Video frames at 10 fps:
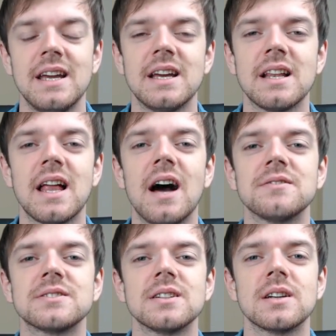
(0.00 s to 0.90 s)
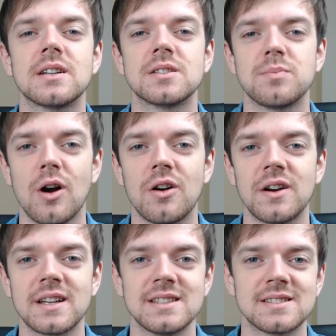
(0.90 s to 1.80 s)
He loves
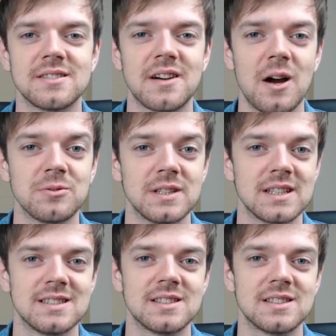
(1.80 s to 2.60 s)
exploring his surroundings.